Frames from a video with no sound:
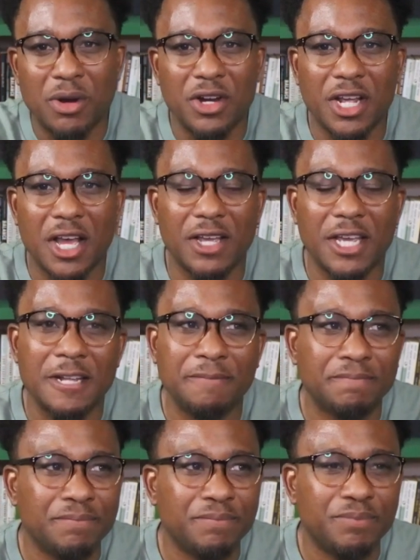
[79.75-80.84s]
And
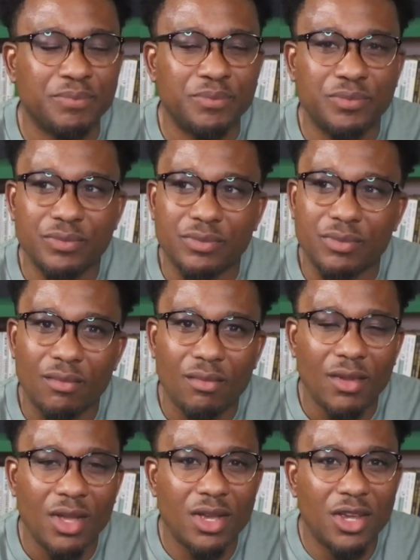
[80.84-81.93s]

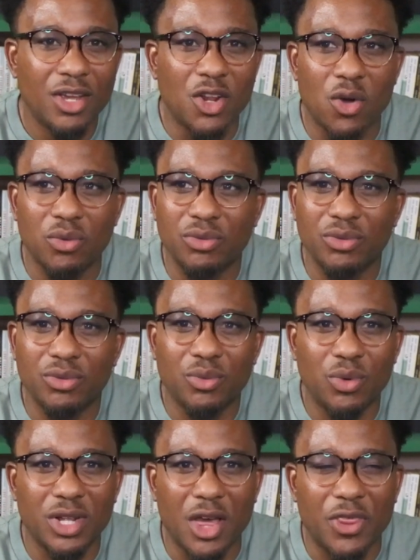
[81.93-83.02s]
you know,
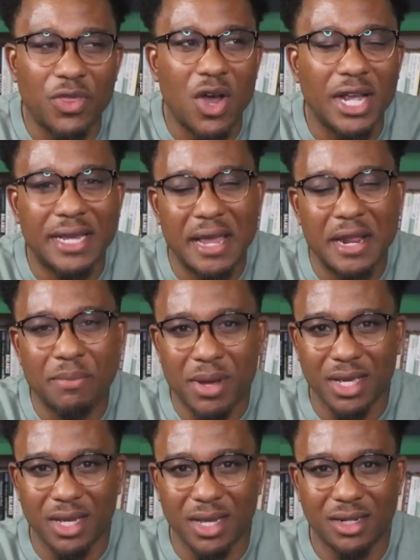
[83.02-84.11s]
a thought came to my
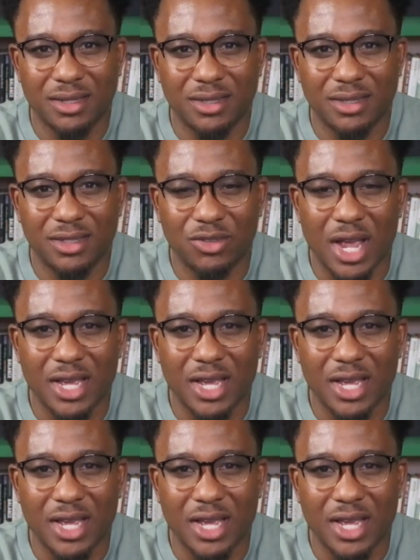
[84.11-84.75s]
head, right?